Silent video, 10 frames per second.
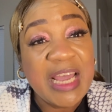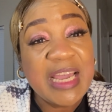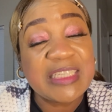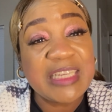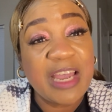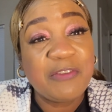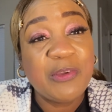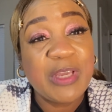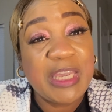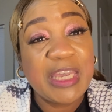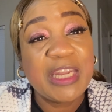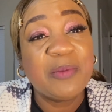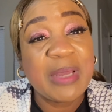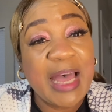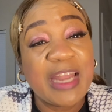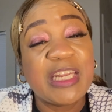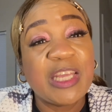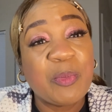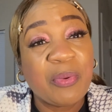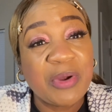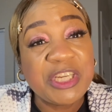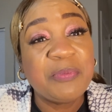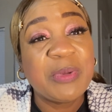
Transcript: It's time for you to get up out of depression,